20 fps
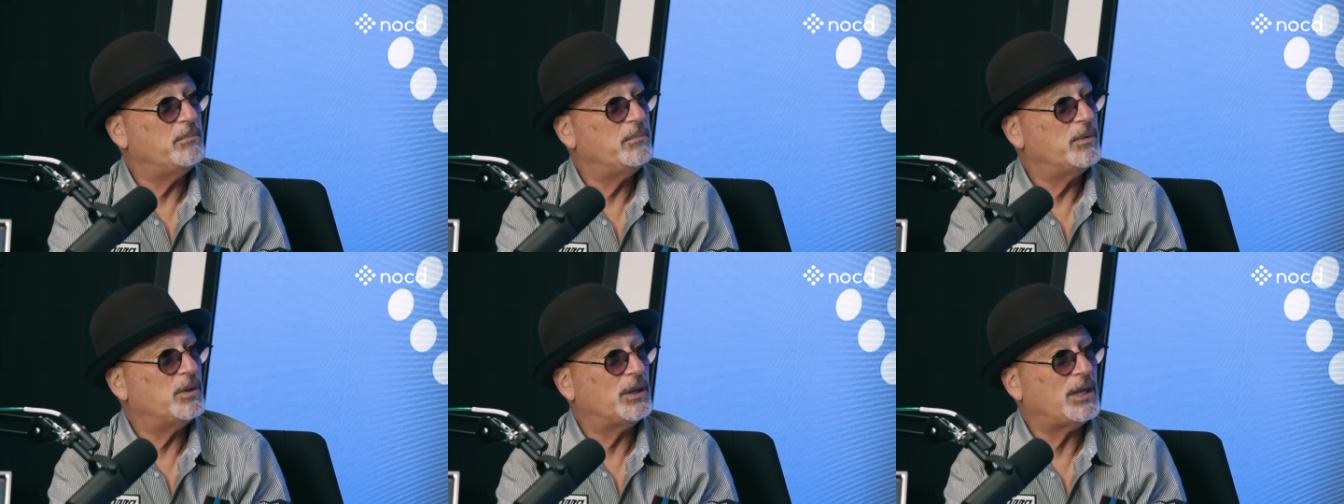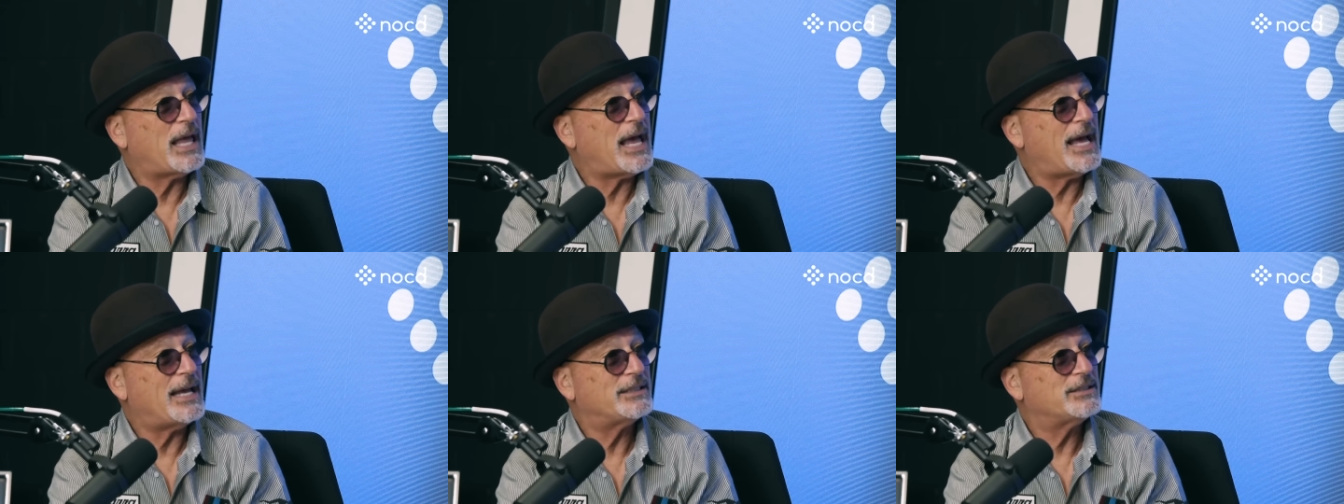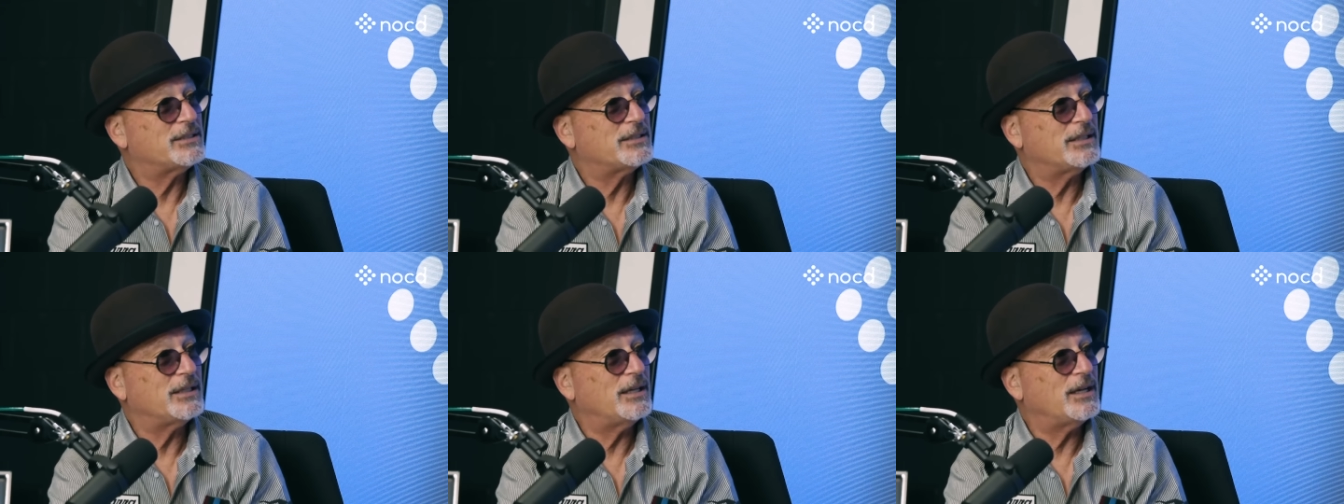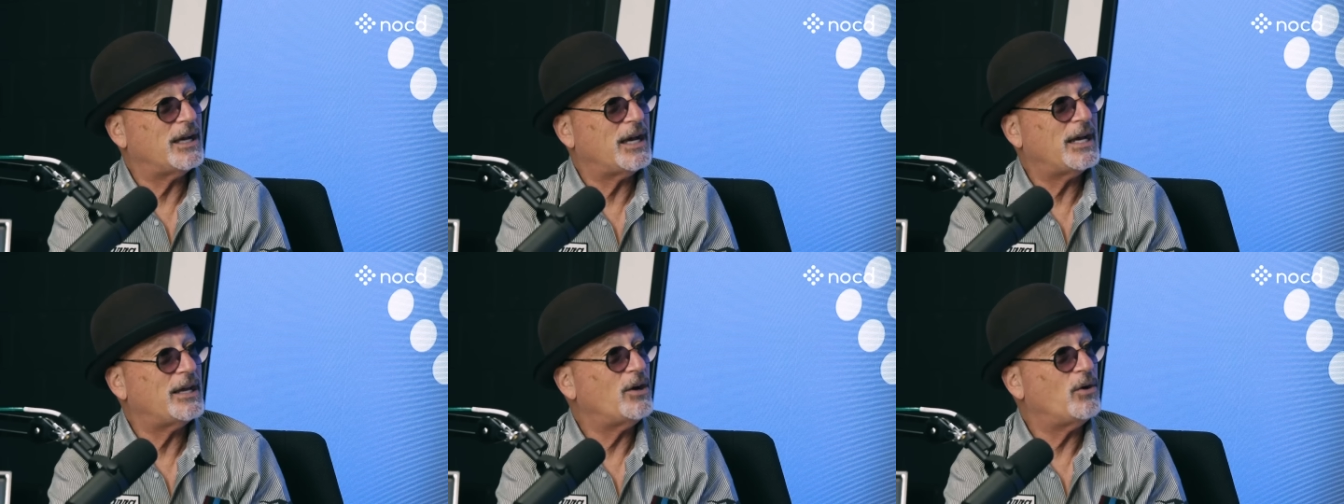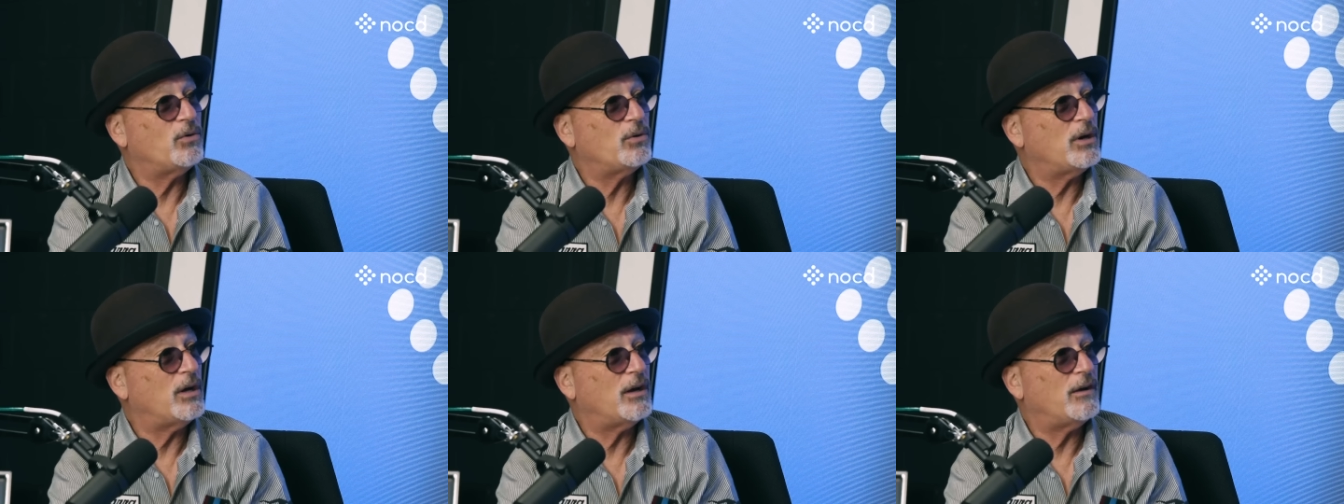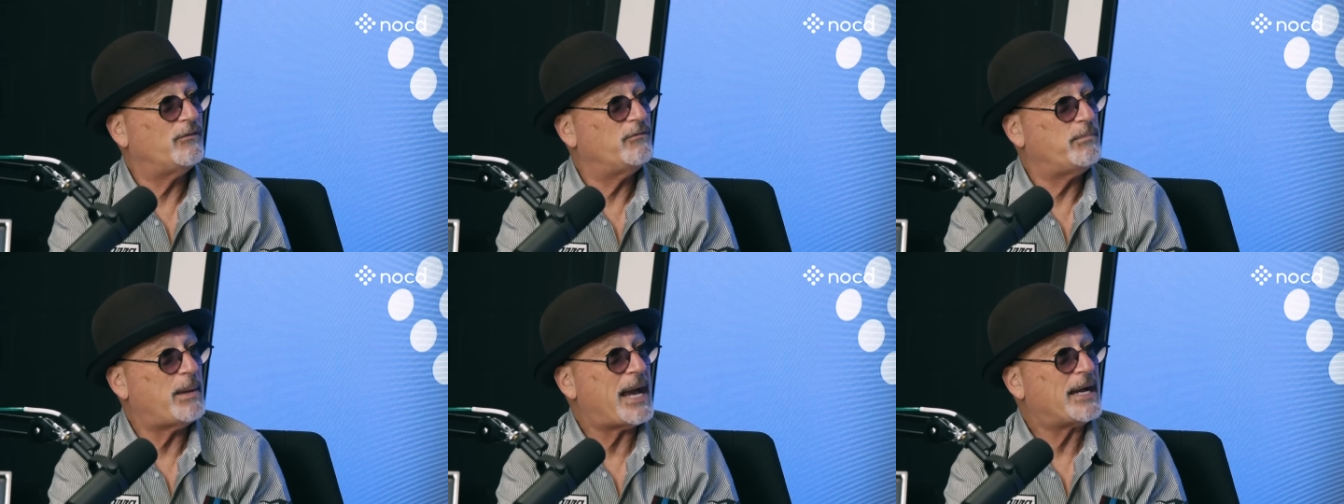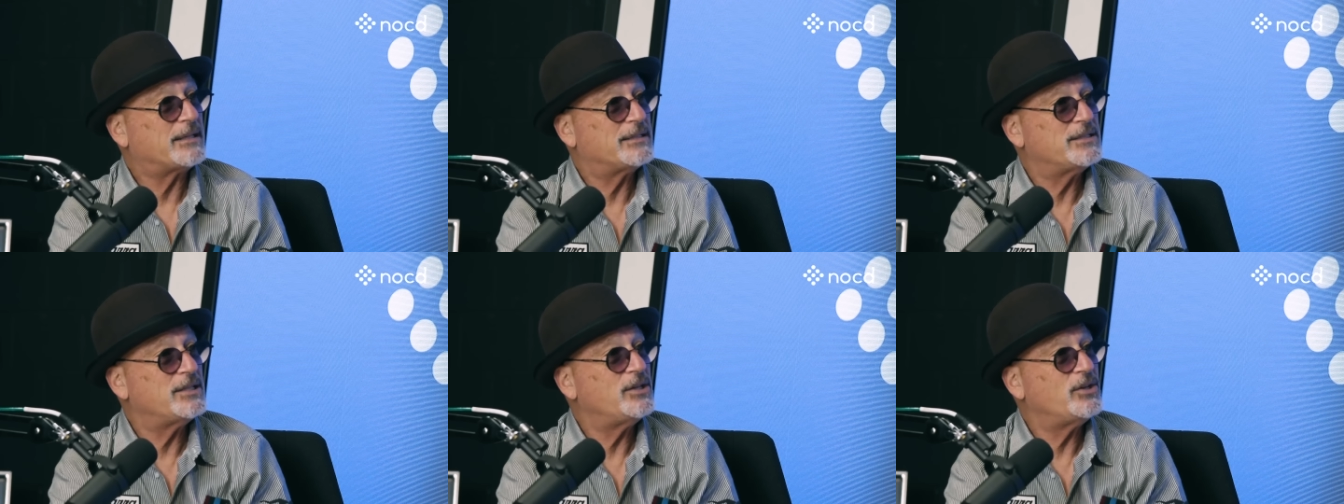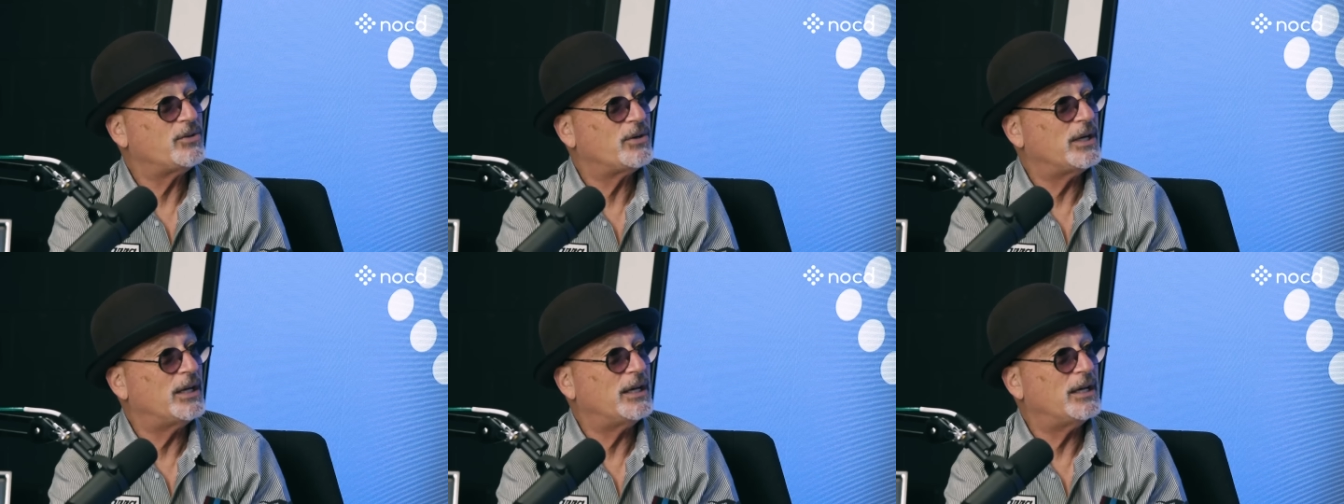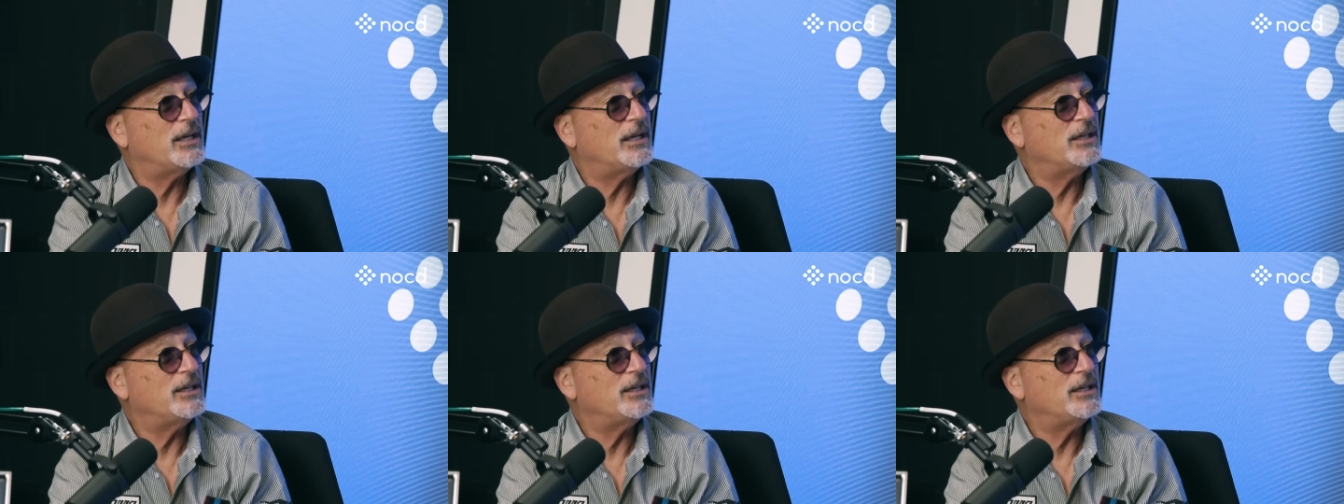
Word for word: last iota of bacteria